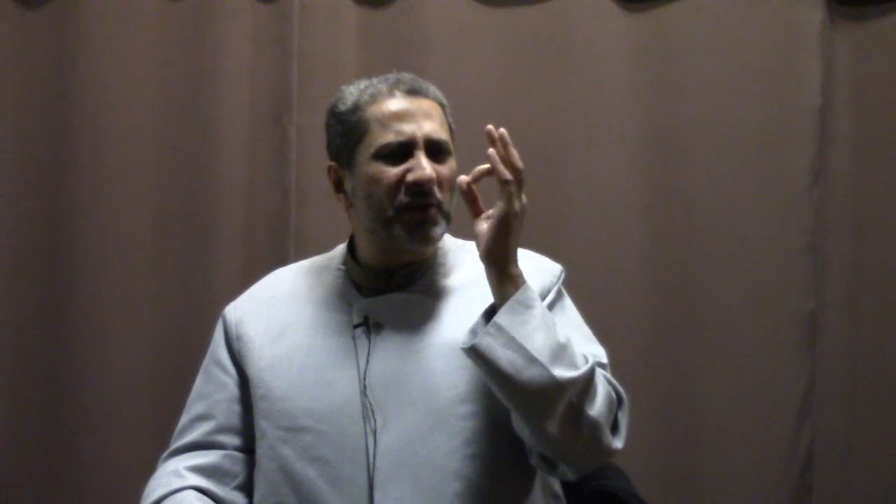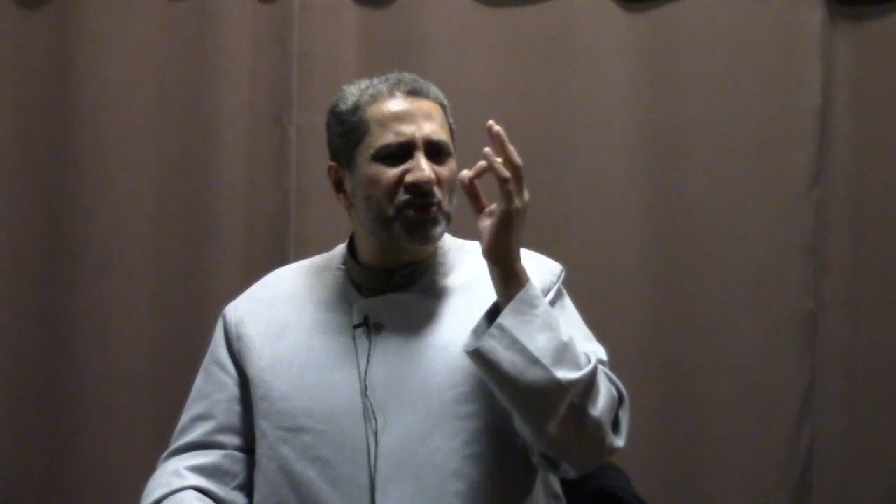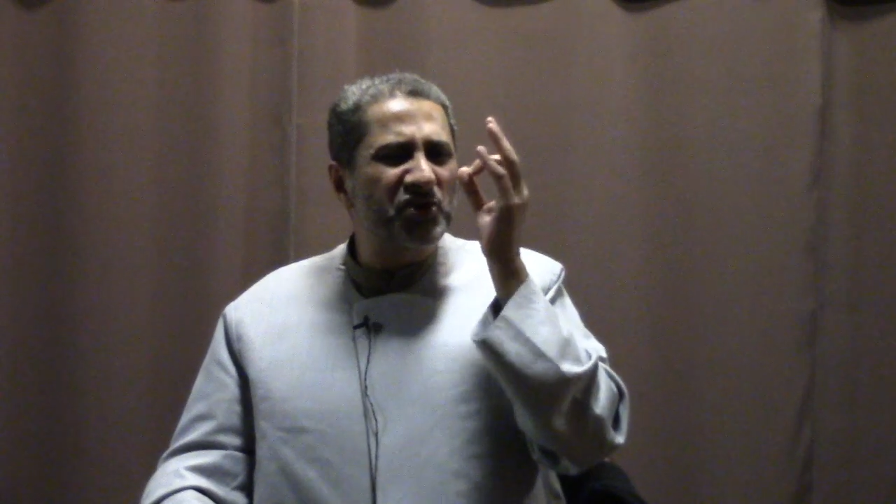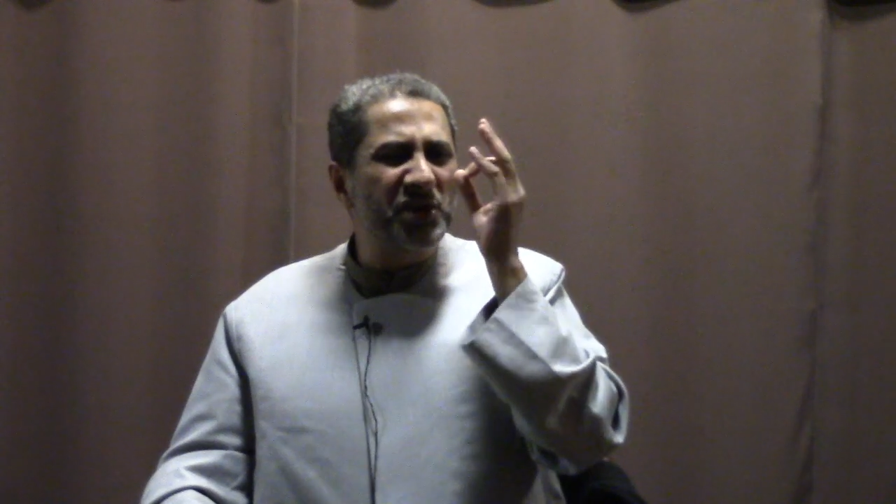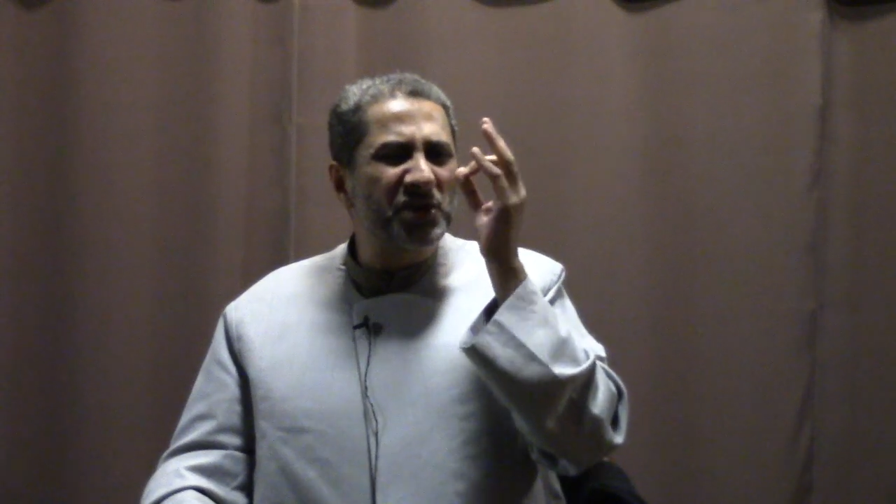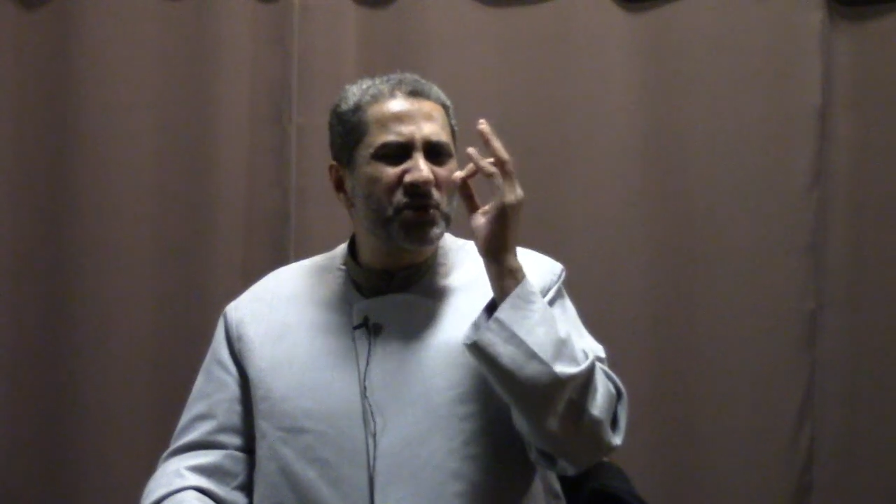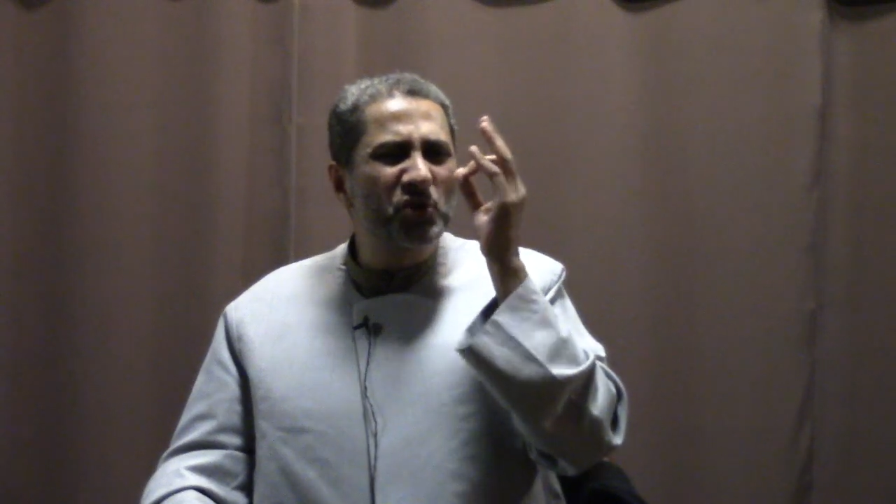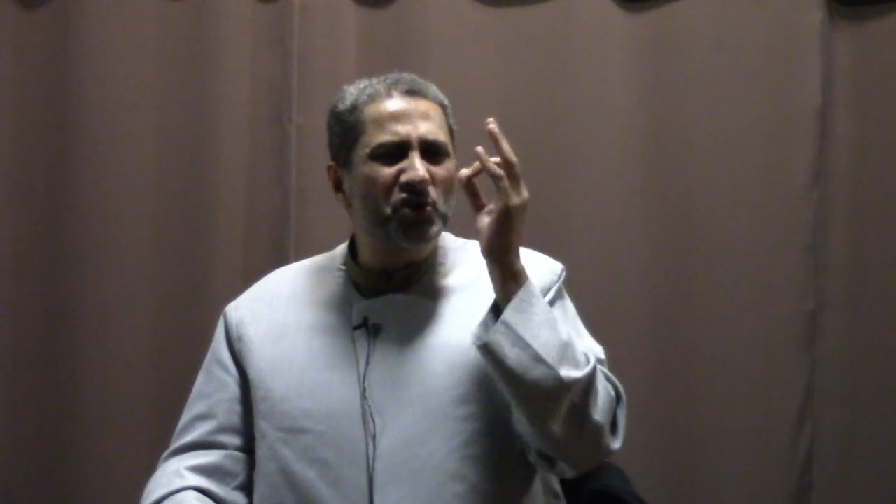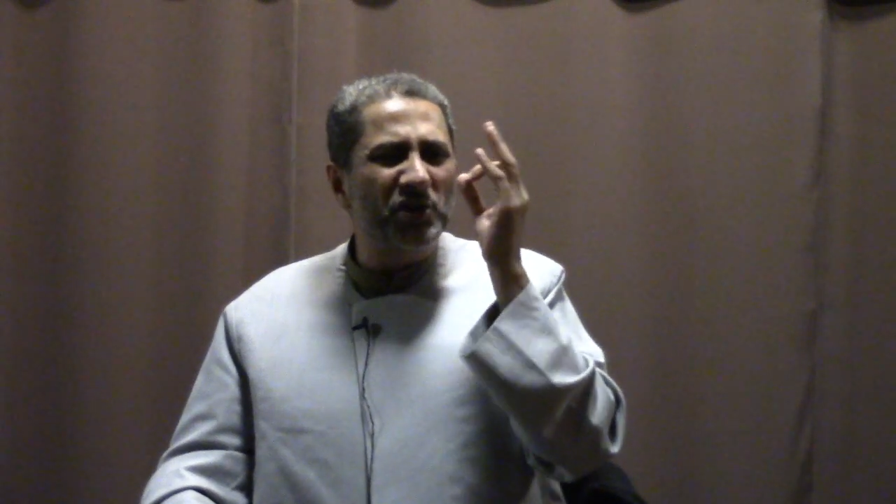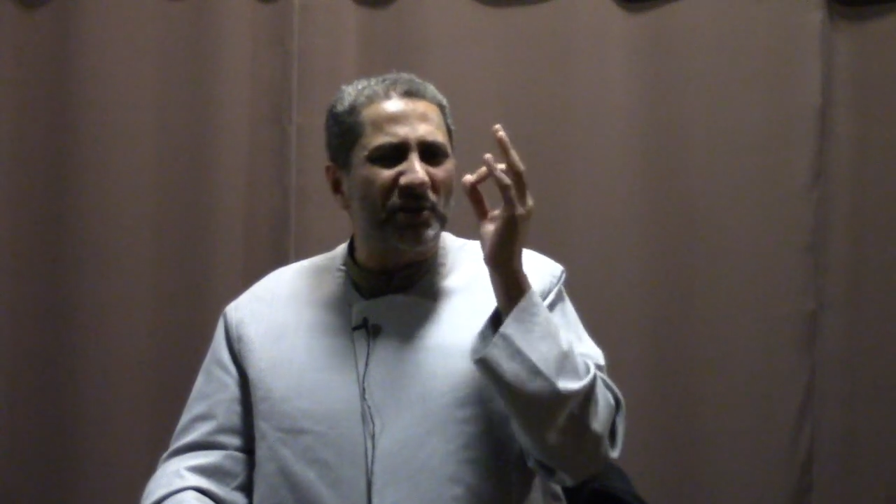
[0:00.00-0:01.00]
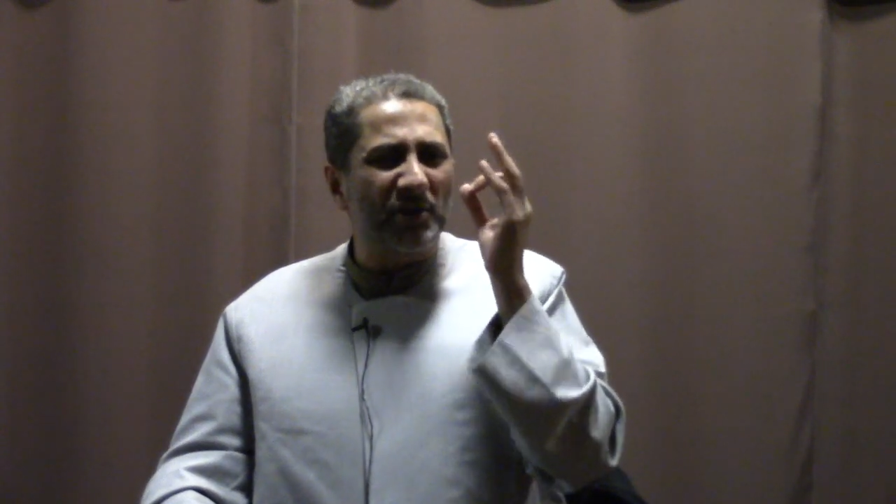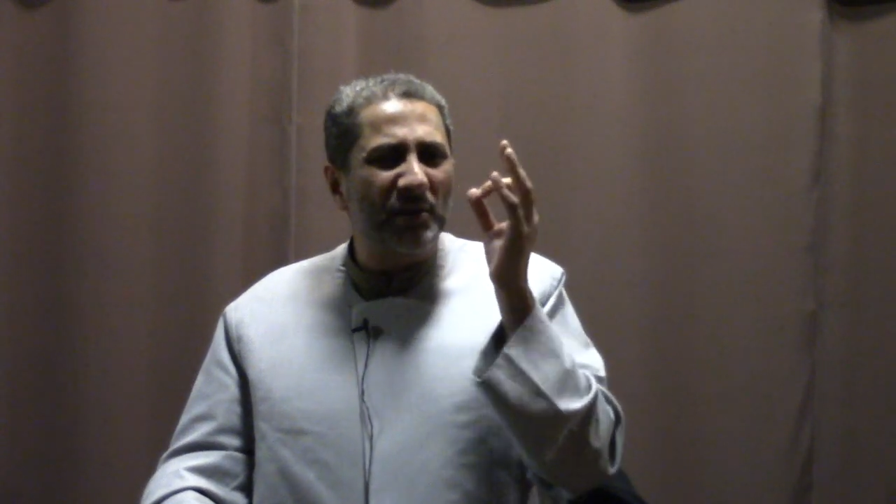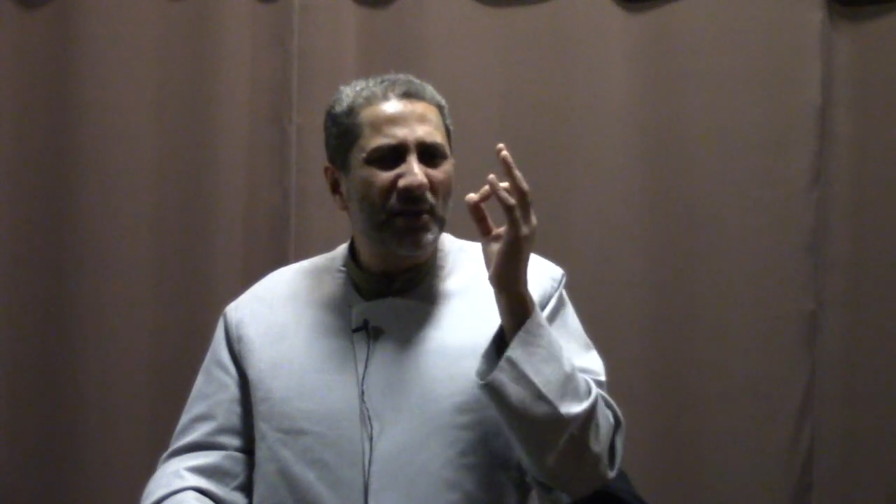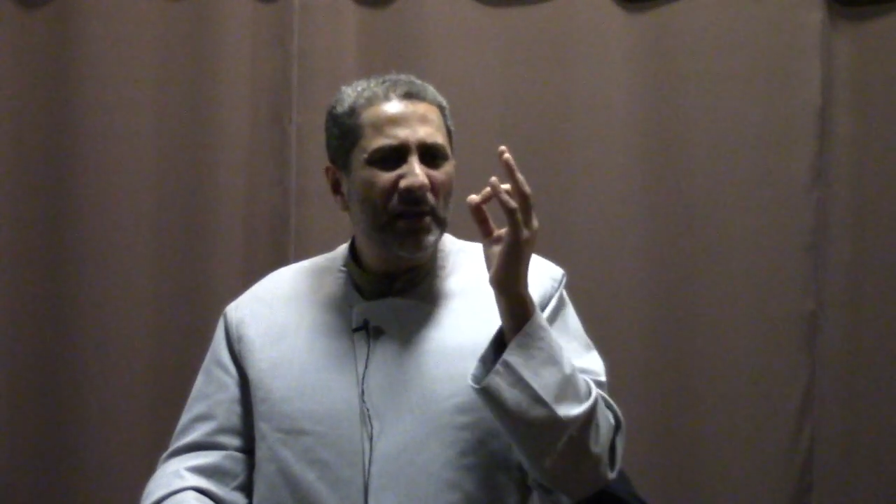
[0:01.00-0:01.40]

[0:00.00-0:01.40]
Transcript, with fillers: destitution!